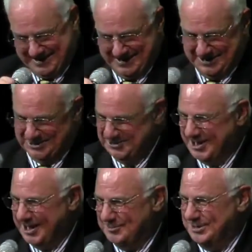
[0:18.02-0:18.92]
You
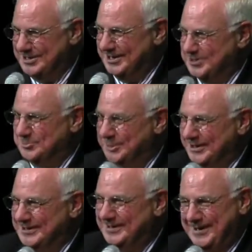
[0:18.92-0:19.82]
gotta be kidding
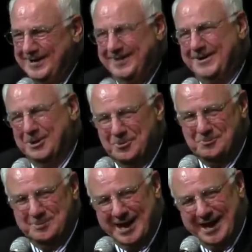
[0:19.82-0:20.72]
me. Oh,
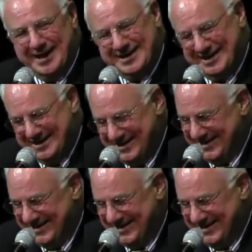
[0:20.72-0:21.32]
man.